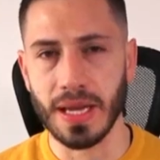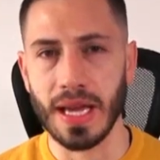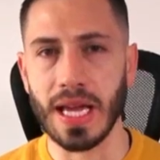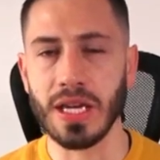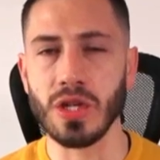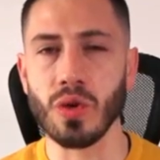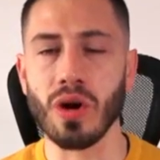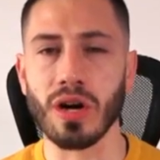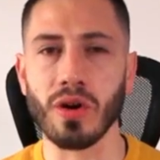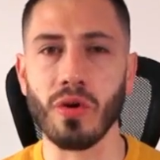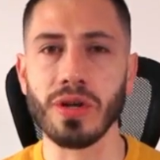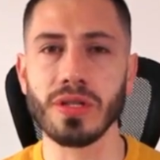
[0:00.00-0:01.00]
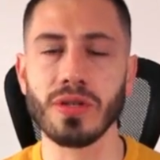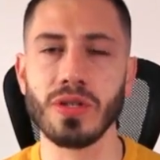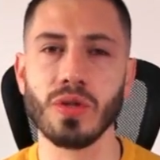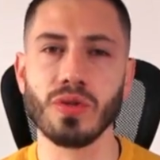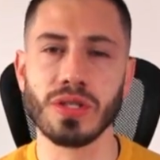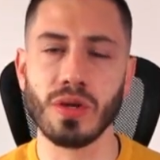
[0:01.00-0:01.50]
and you are going to
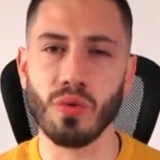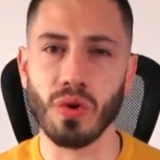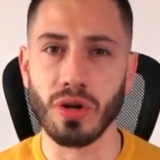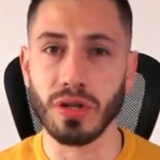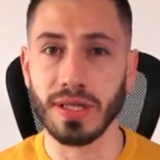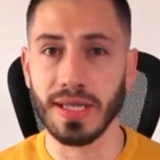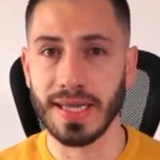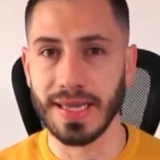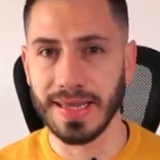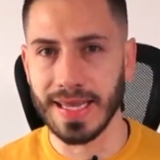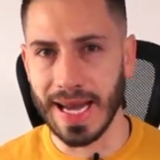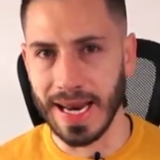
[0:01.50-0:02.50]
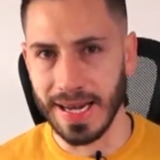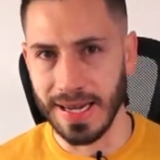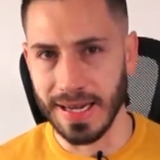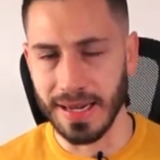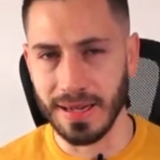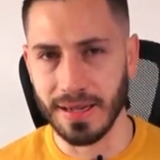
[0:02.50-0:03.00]
use the word
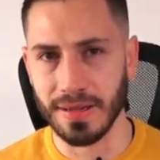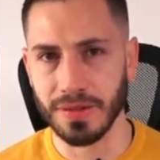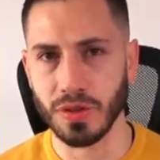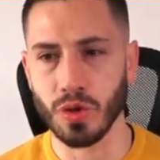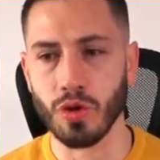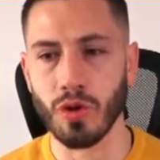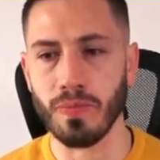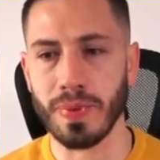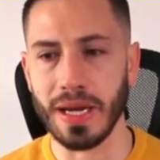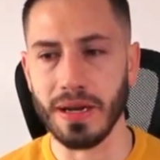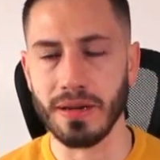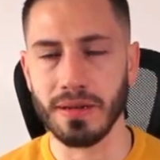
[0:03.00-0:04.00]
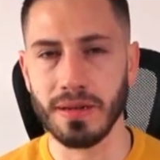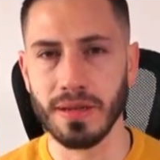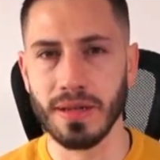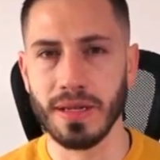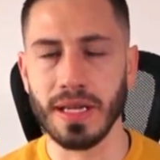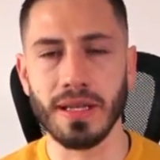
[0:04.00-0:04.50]
than to compare.
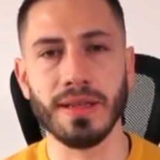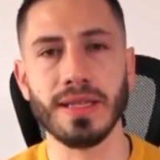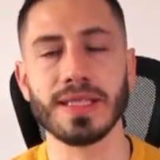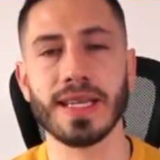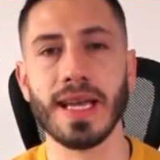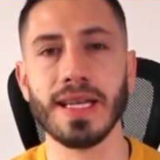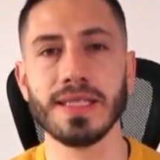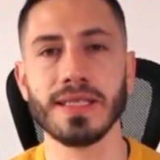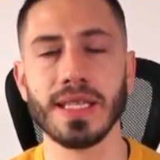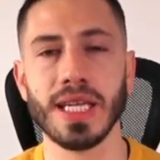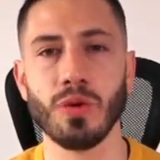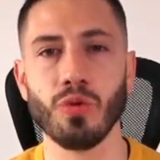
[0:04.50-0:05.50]
In this case, it